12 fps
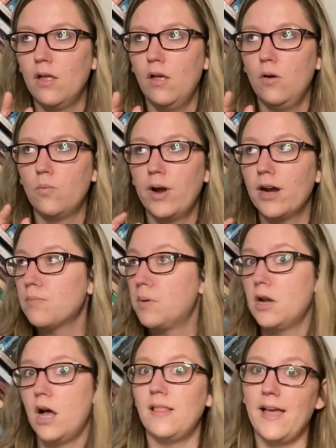weird, but
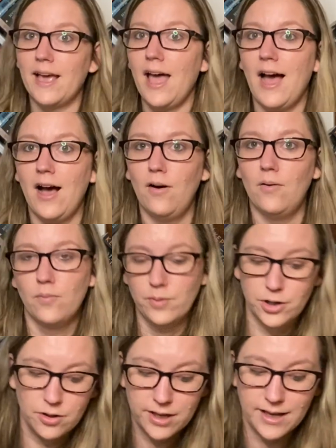not like how
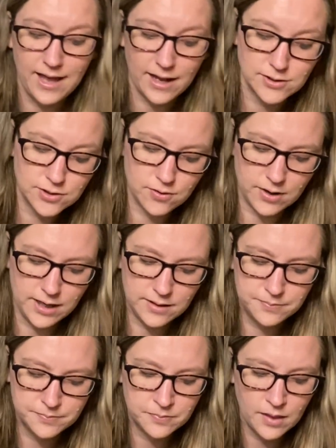when you're looking at a
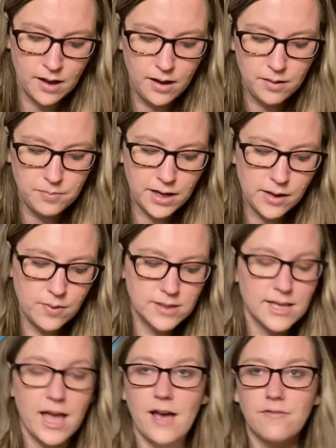screen. But anyways,
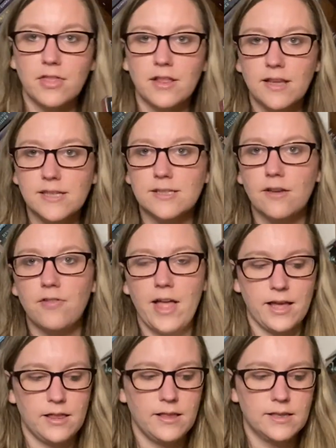I have the list of
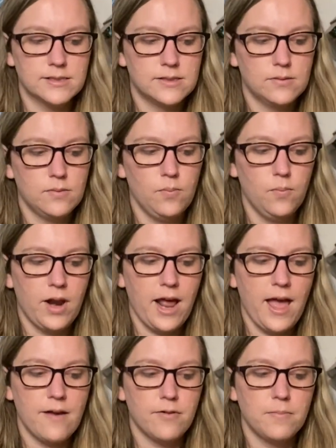like what I
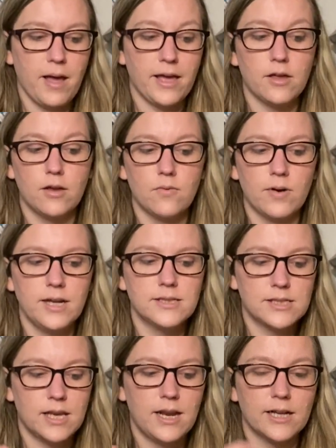have on my
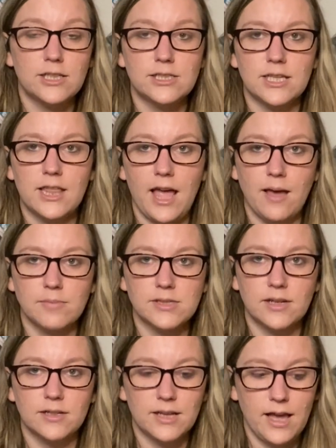Goodreads connected to the
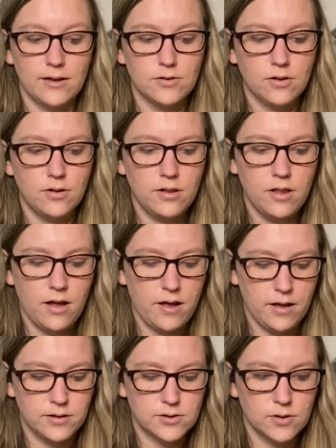Amazon Kindle,
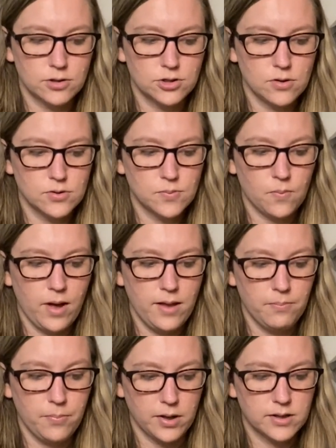and so it shows
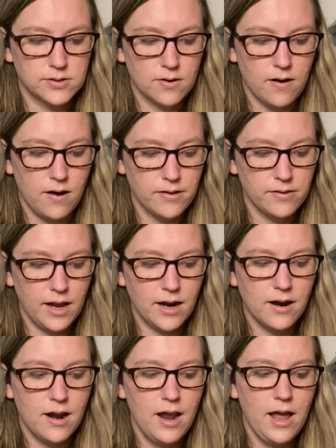what books are on
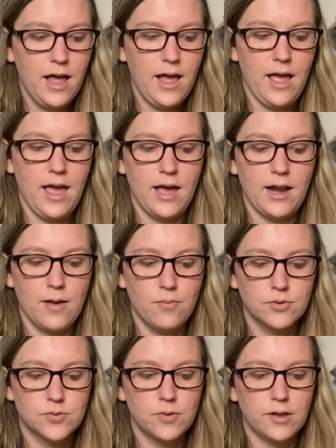there. And I
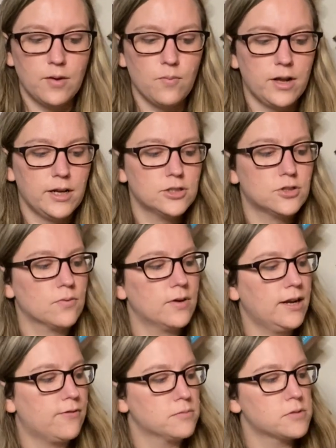was really wanting to
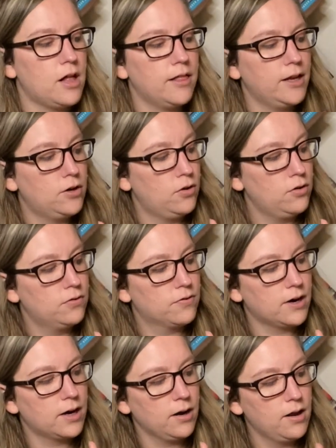read from Colleen
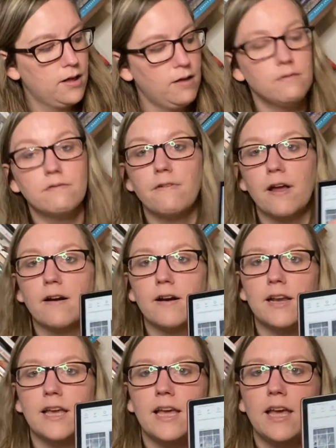Hoover,
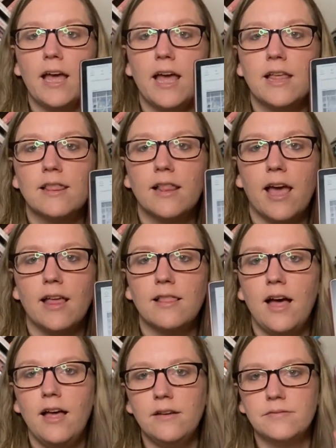Verity and Layla.